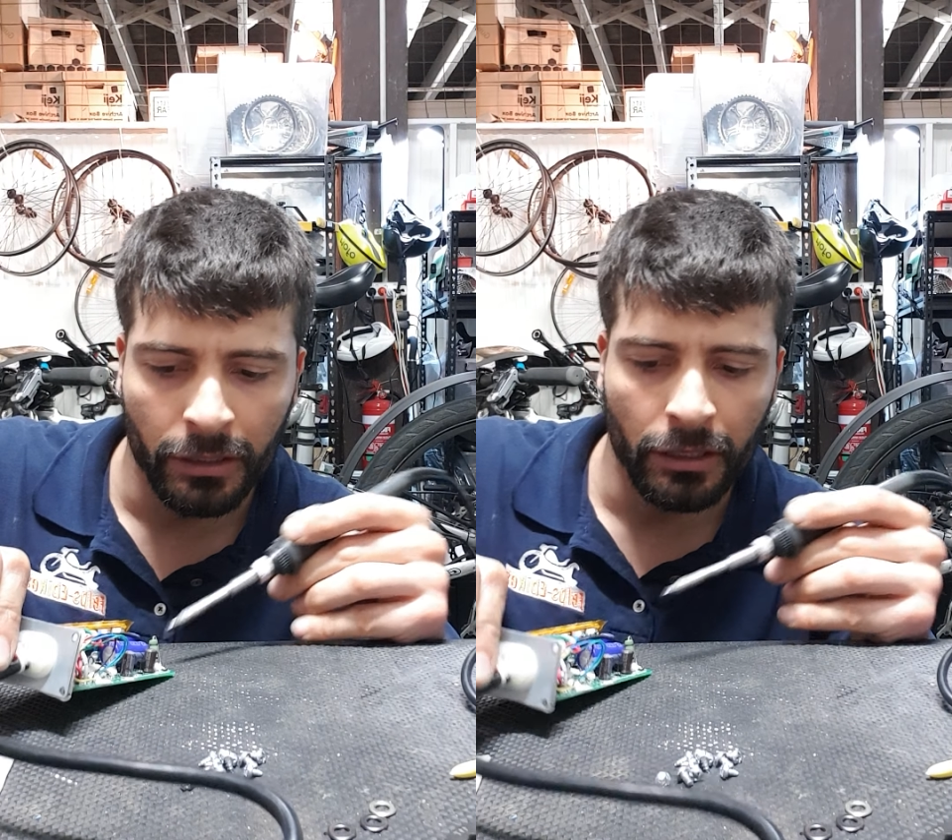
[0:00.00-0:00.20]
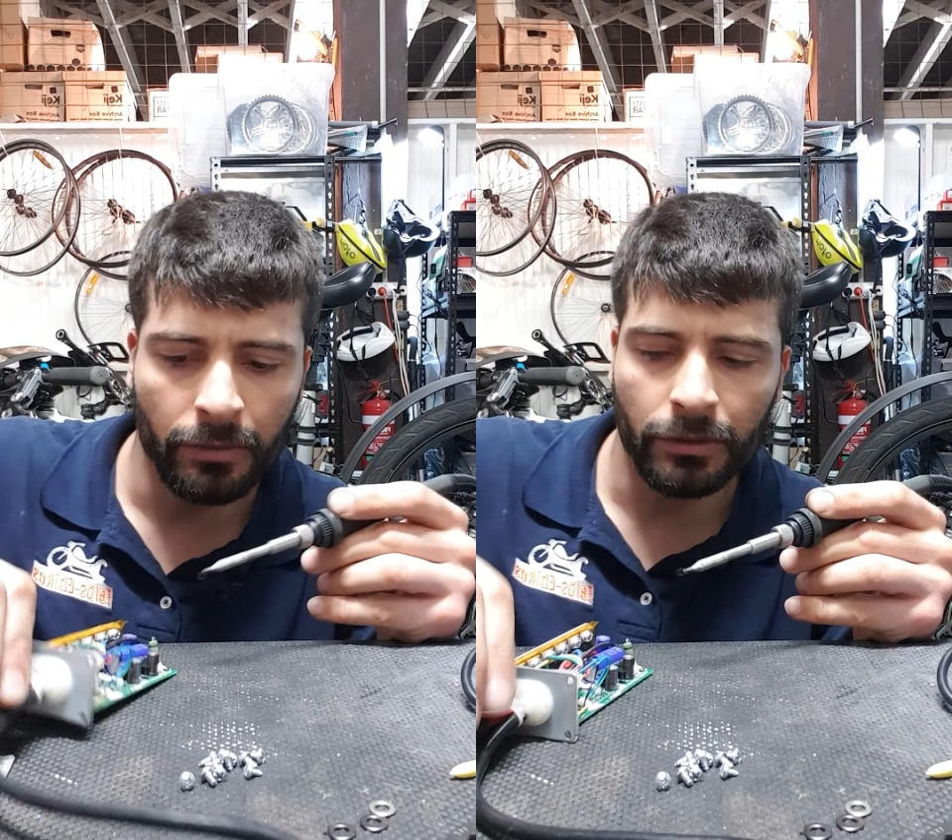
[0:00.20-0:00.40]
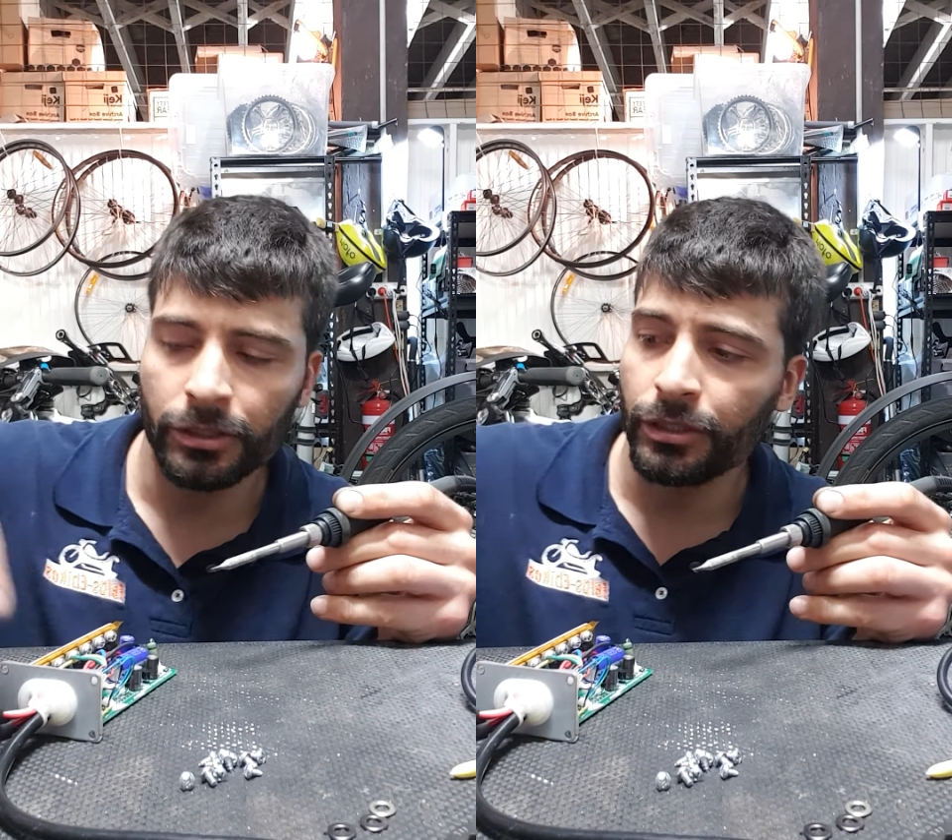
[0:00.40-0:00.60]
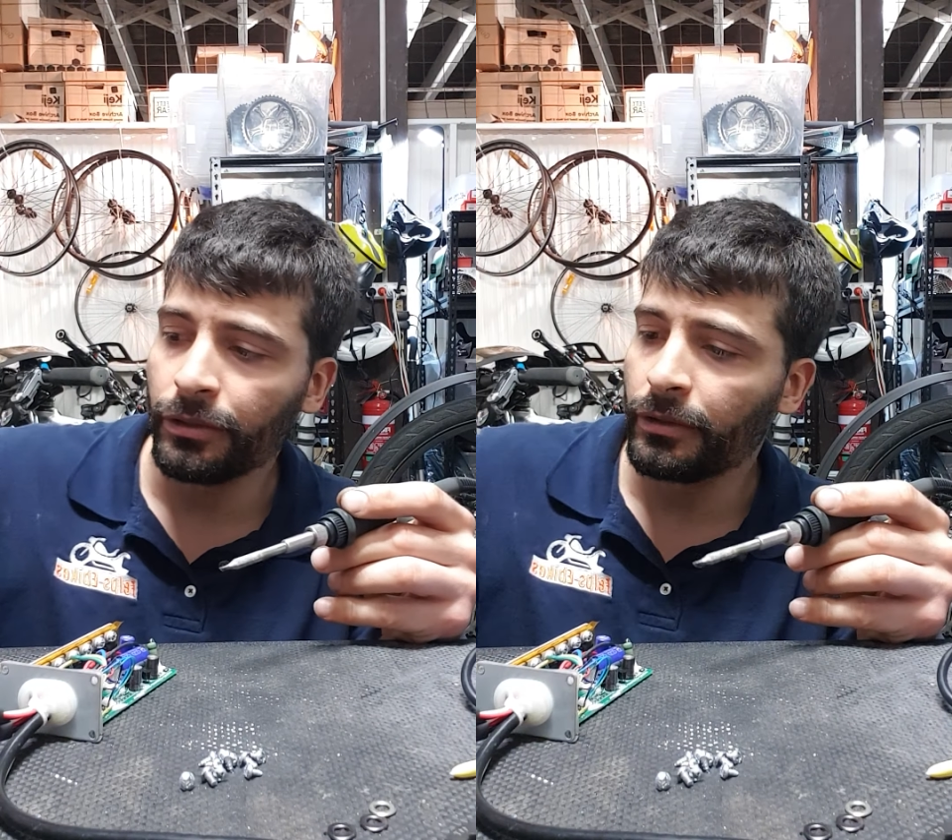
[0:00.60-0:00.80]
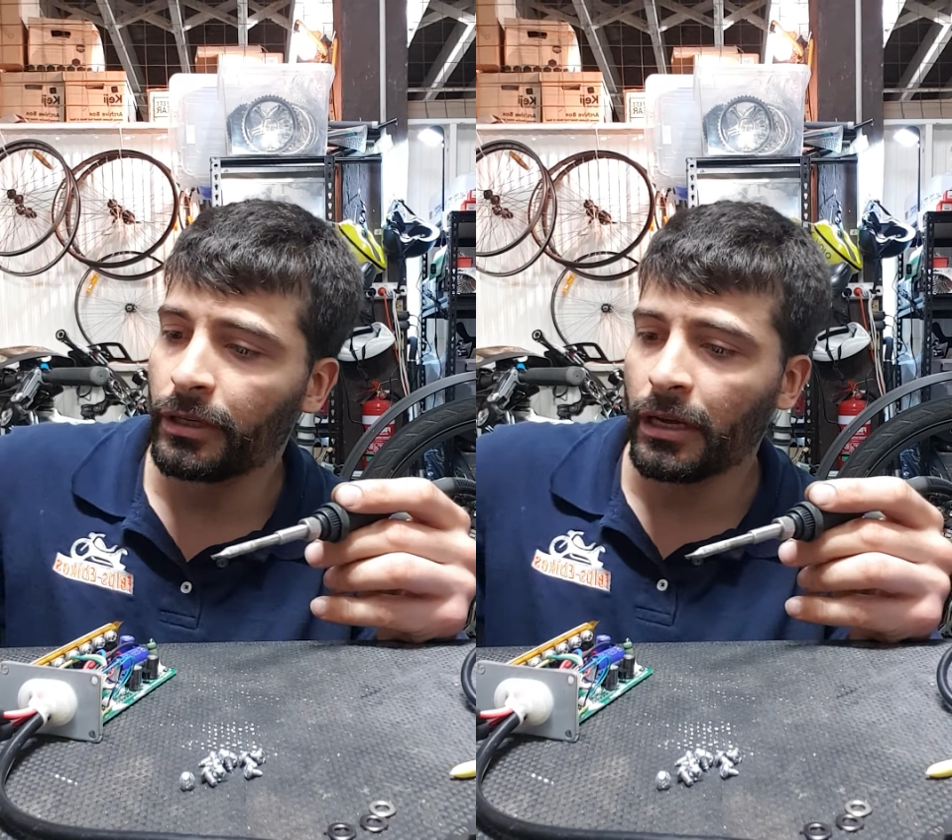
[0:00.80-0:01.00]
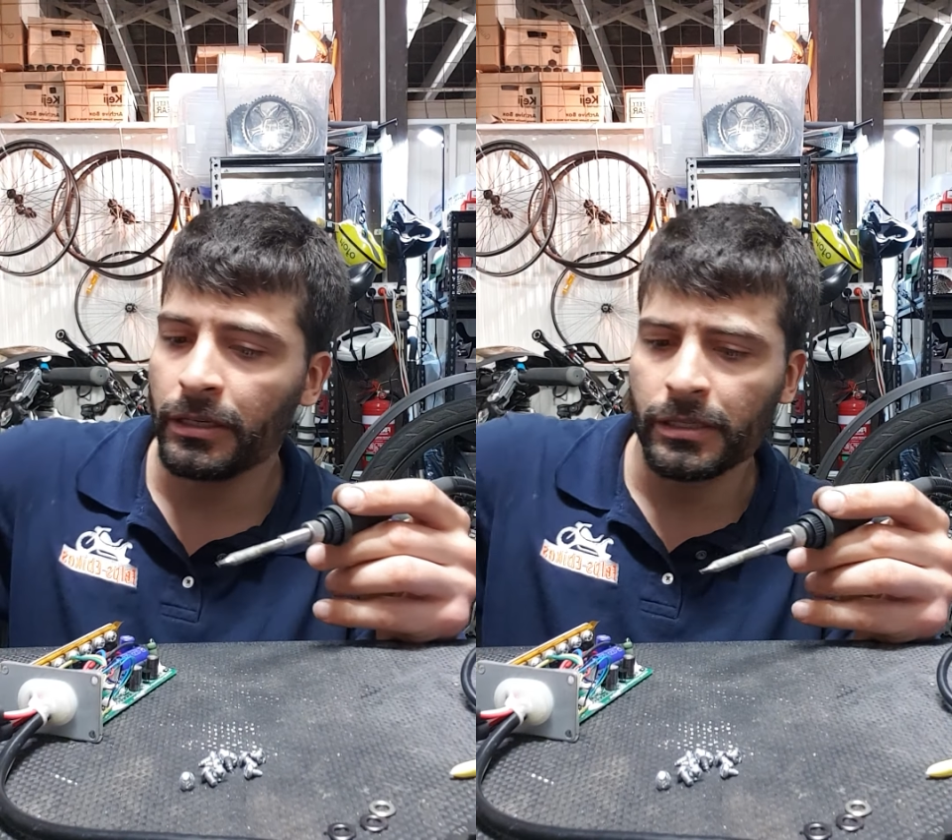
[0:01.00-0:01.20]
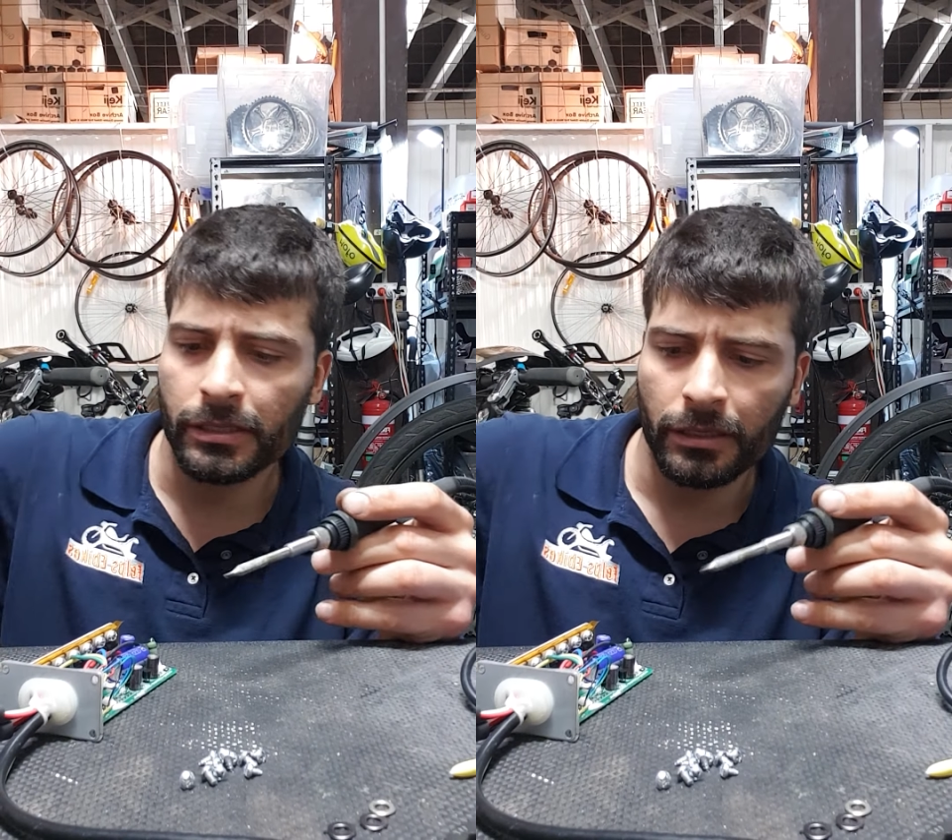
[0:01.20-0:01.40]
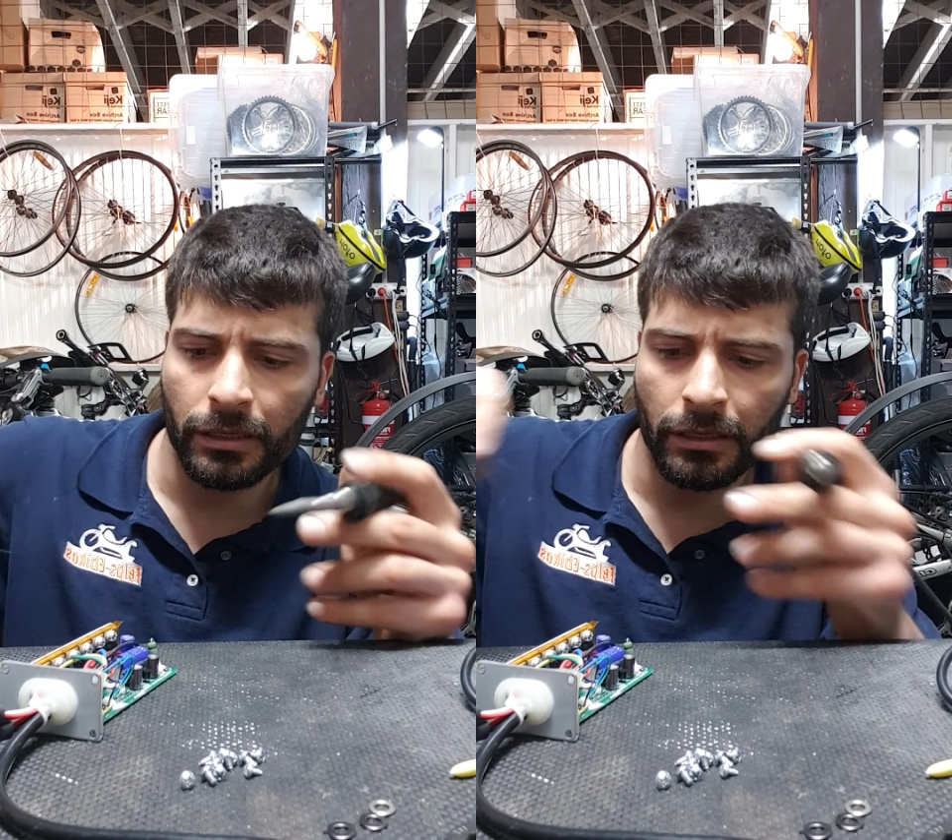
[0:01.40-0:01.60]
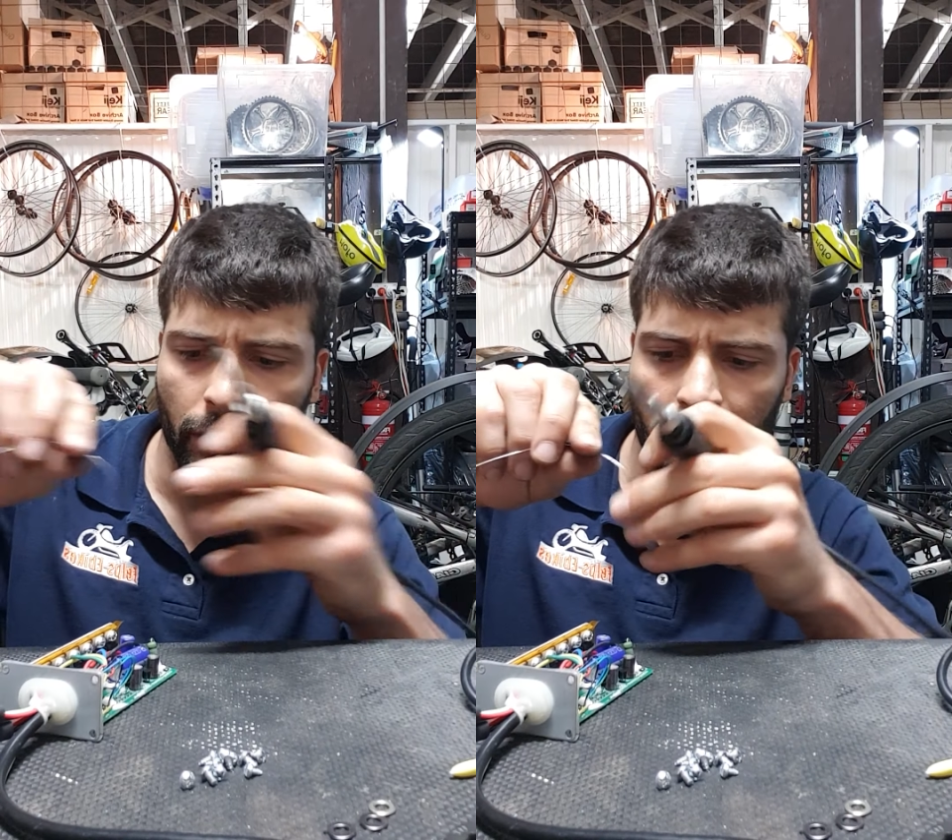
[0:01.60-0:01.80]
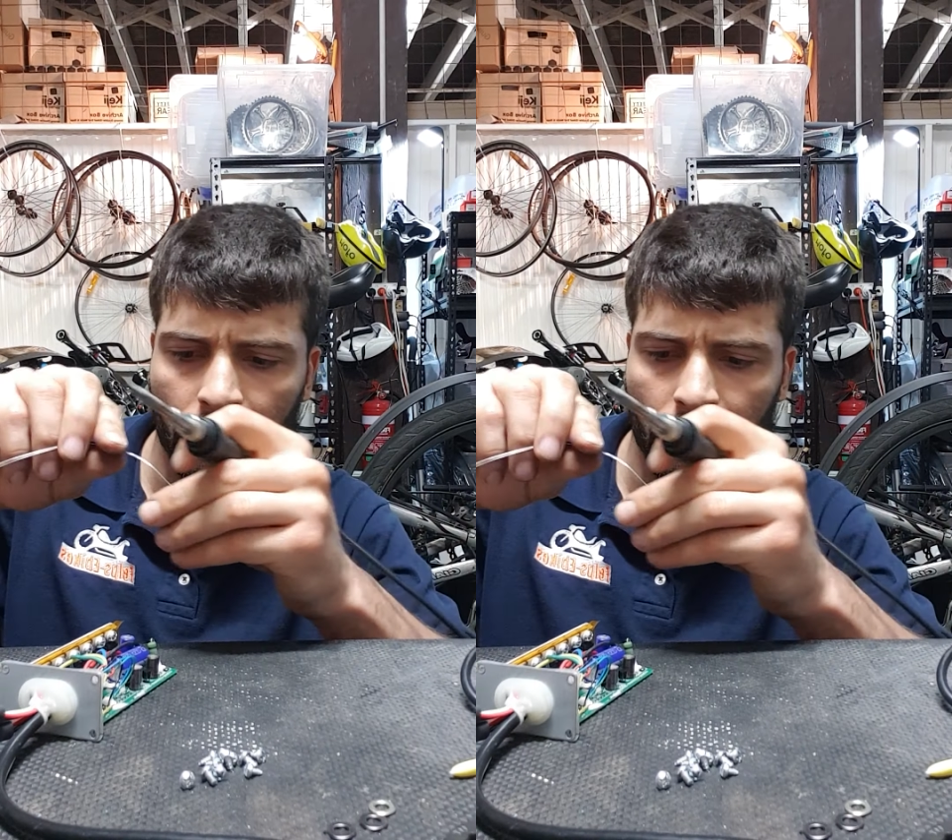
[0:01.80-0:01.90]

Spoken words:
I'm gonna show you guys, and